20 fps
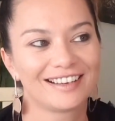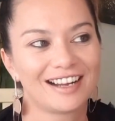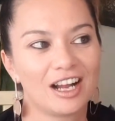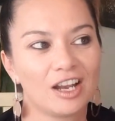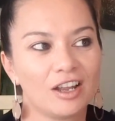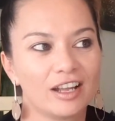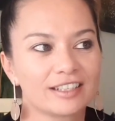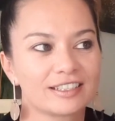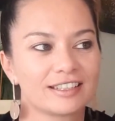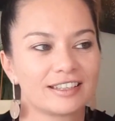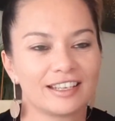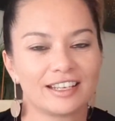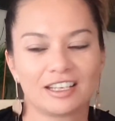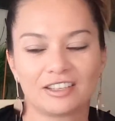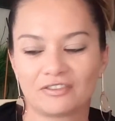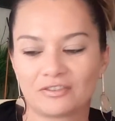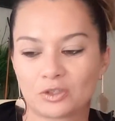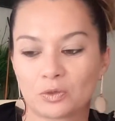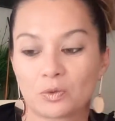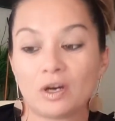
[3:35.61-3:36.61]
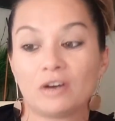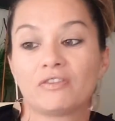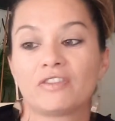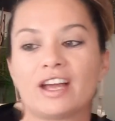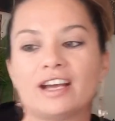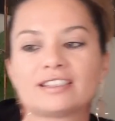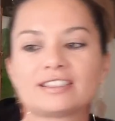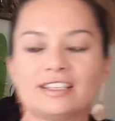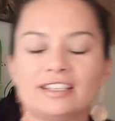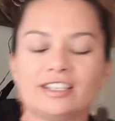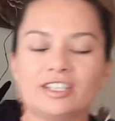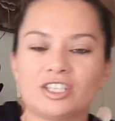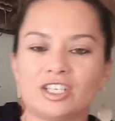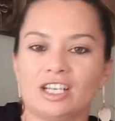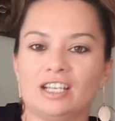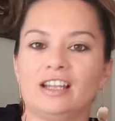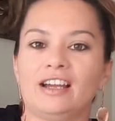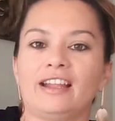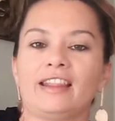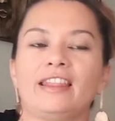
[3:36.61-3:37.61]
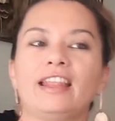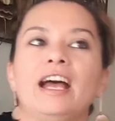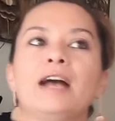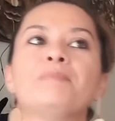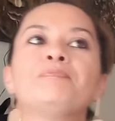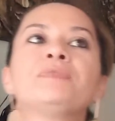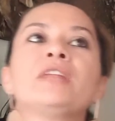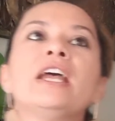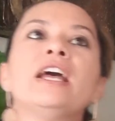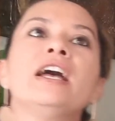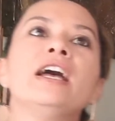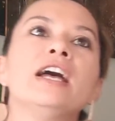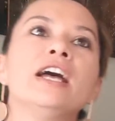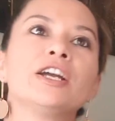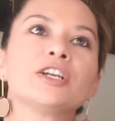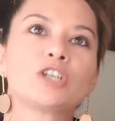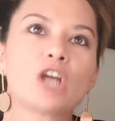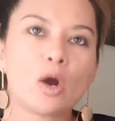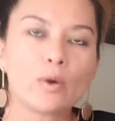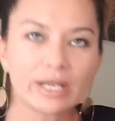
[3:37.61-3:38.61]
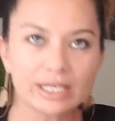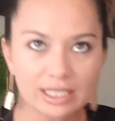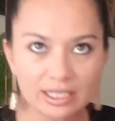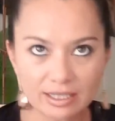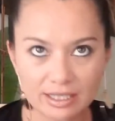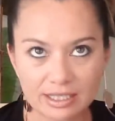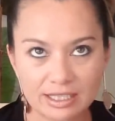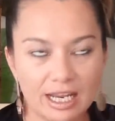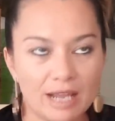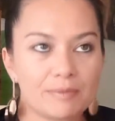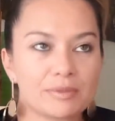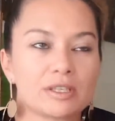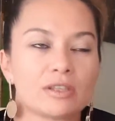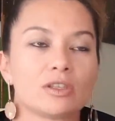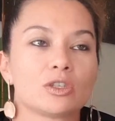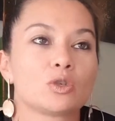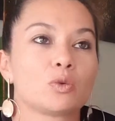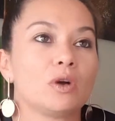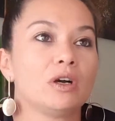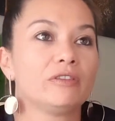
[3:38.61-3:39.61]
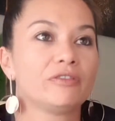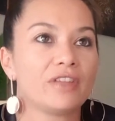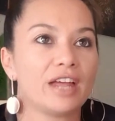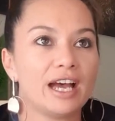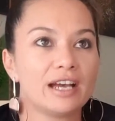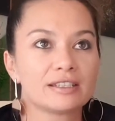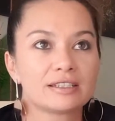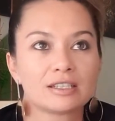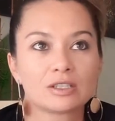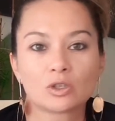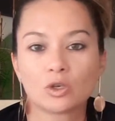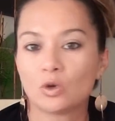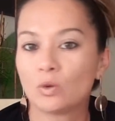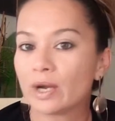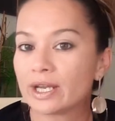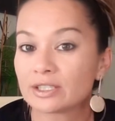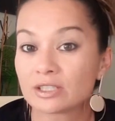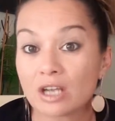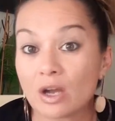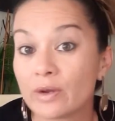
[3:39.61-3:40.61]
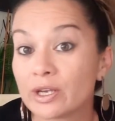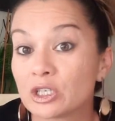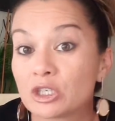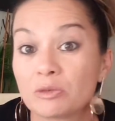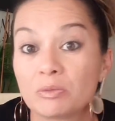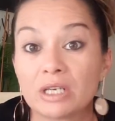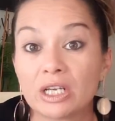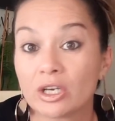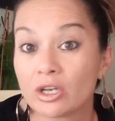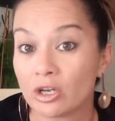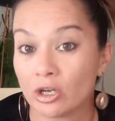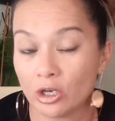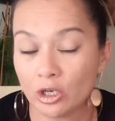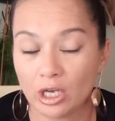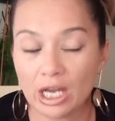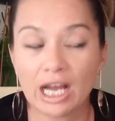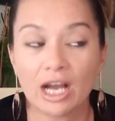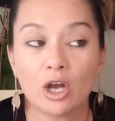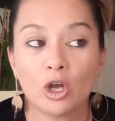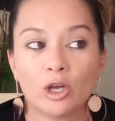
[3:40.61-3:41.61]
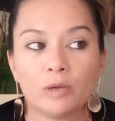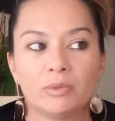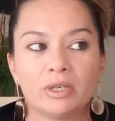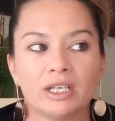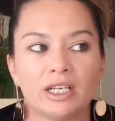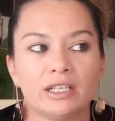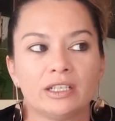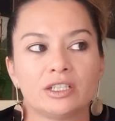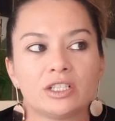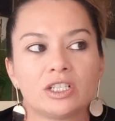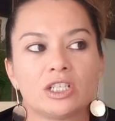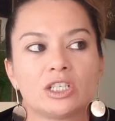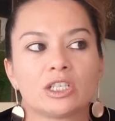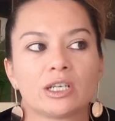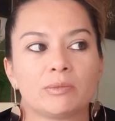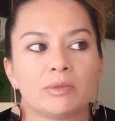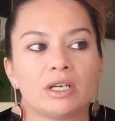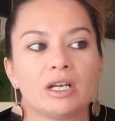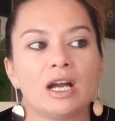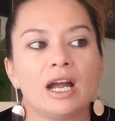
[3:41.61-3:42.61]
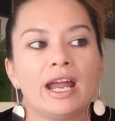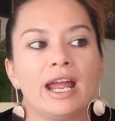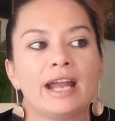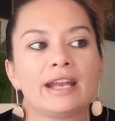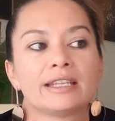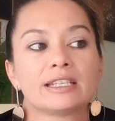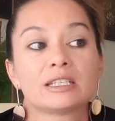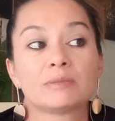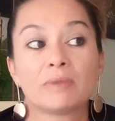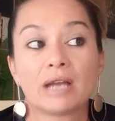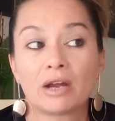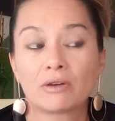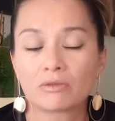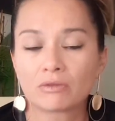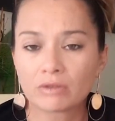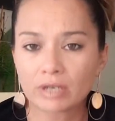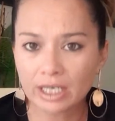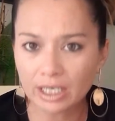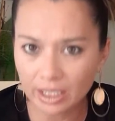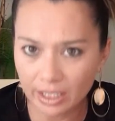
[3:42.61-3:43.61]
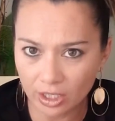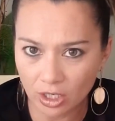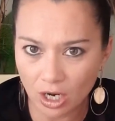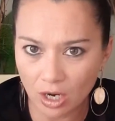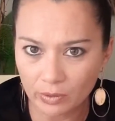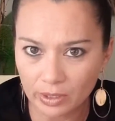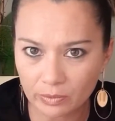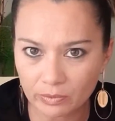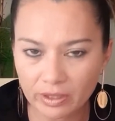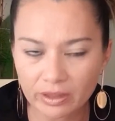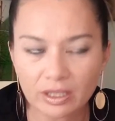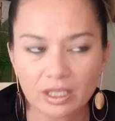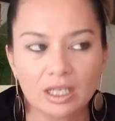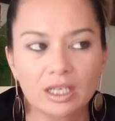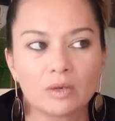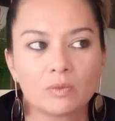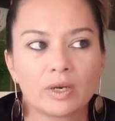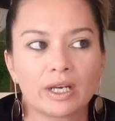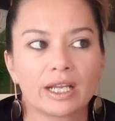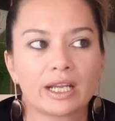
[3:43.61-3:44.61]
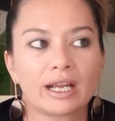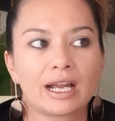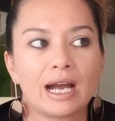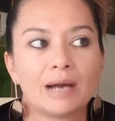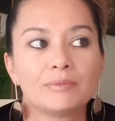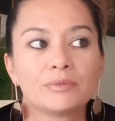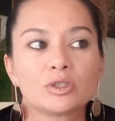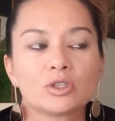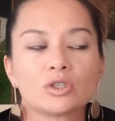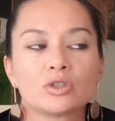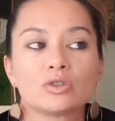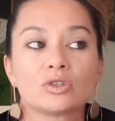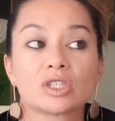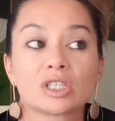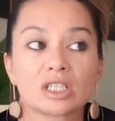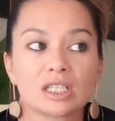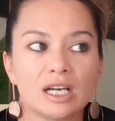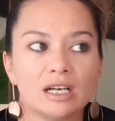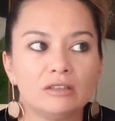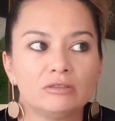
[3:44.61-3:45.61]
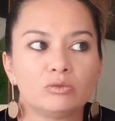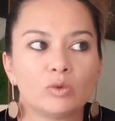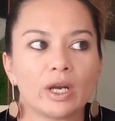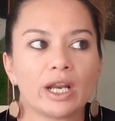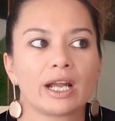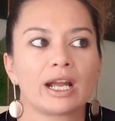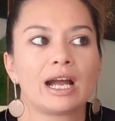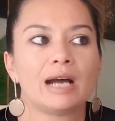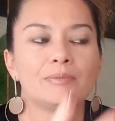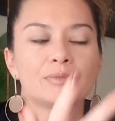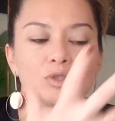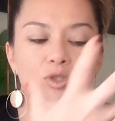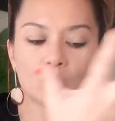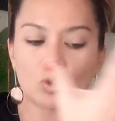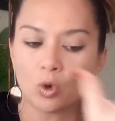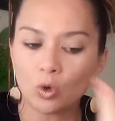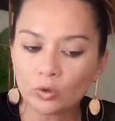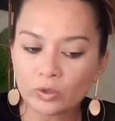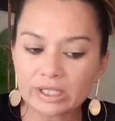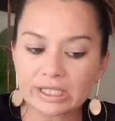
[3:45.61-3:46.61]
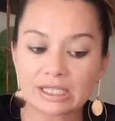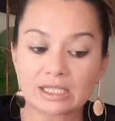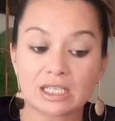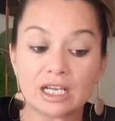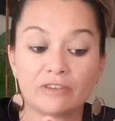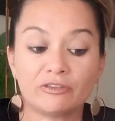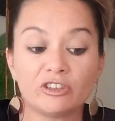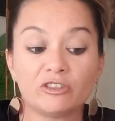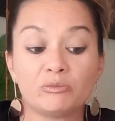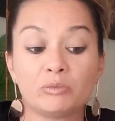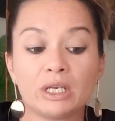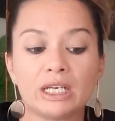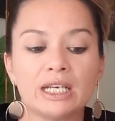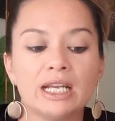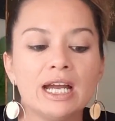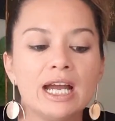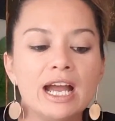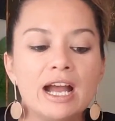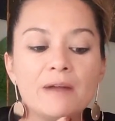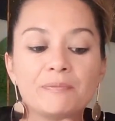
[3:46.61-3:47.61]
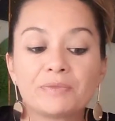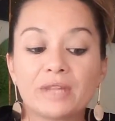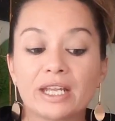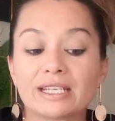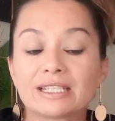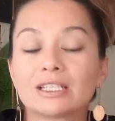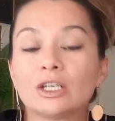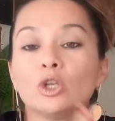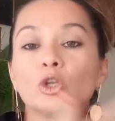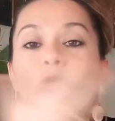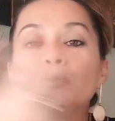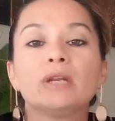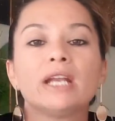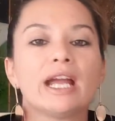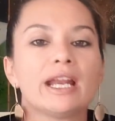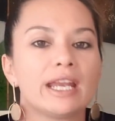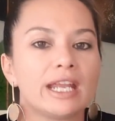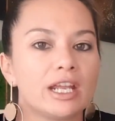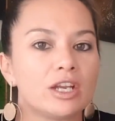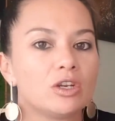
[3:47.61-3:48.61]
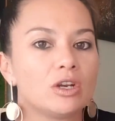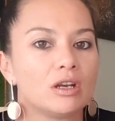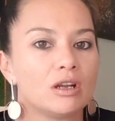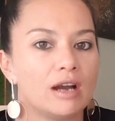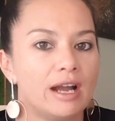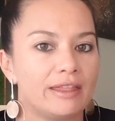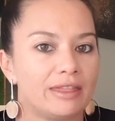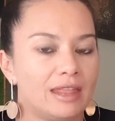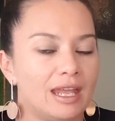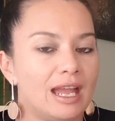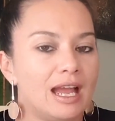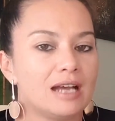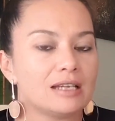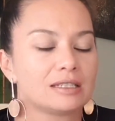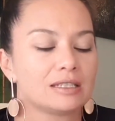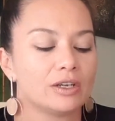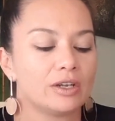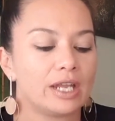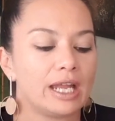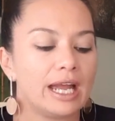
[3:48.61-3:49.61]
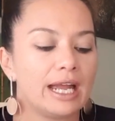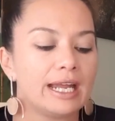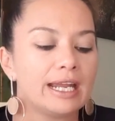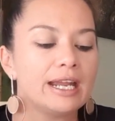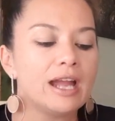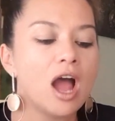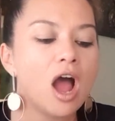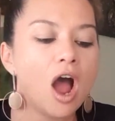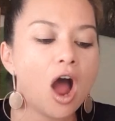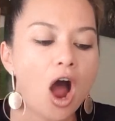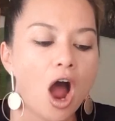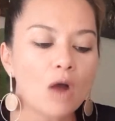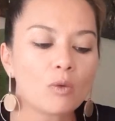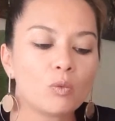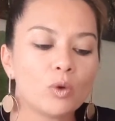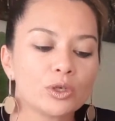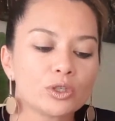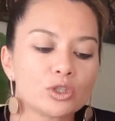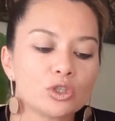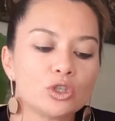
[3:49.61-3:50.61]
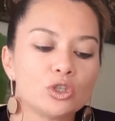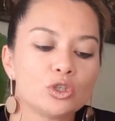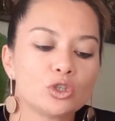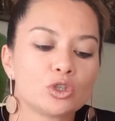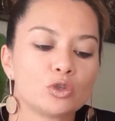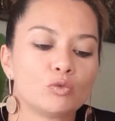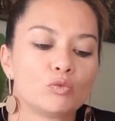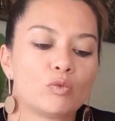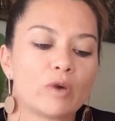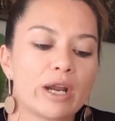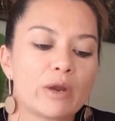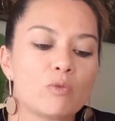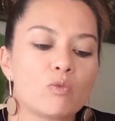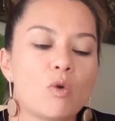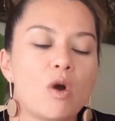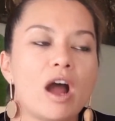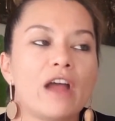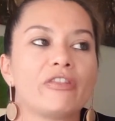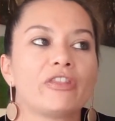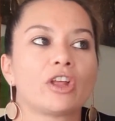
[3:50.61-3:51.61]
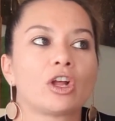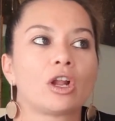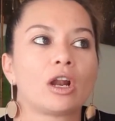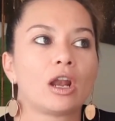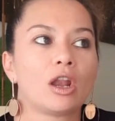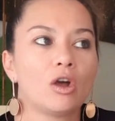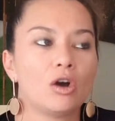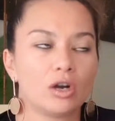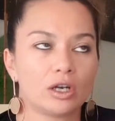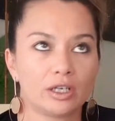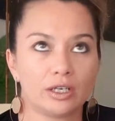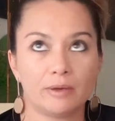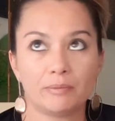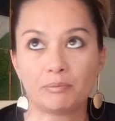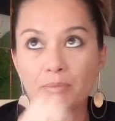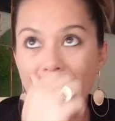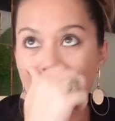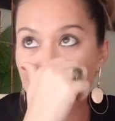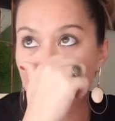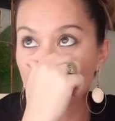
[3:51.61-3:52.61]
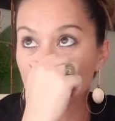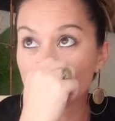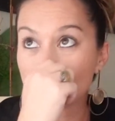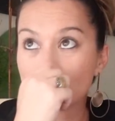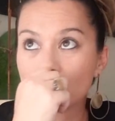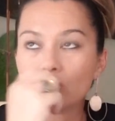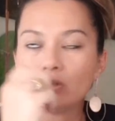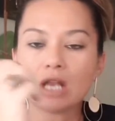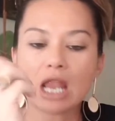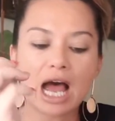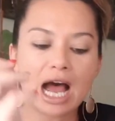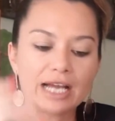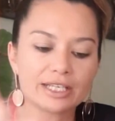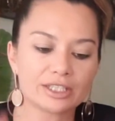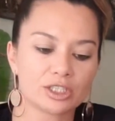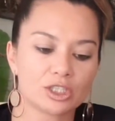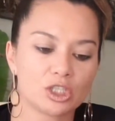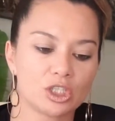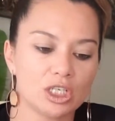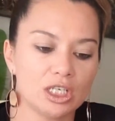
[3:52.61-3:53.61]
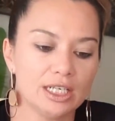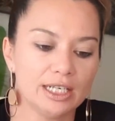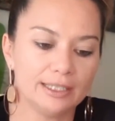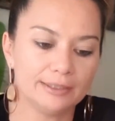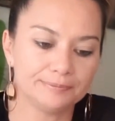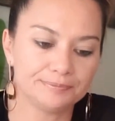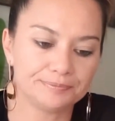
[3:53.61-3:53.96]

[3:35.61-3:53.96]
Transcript: I like to think of 12th house energy like that. Going to the depths of the 12th house is always going to be a hermit energy, Gemini, and it's about really going within when it comes to self, when it comes to all this stuff that is illuminating in your 9th house, okay? I want you to rewind the clock back to last year.